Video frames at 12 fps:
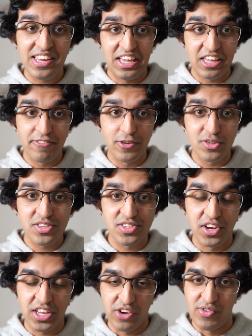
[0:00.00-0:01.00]
Like if you're
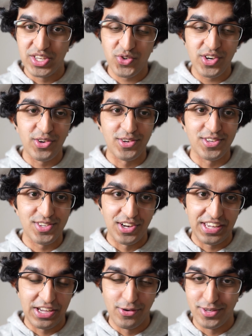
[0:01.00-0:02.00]
starting a restaurant or you're
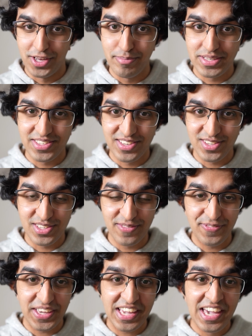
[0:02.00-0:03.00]
starting a hotel business or
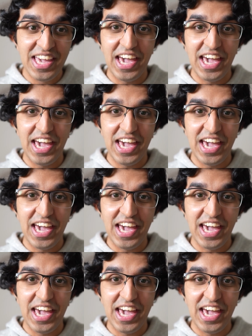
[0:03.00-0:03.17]
something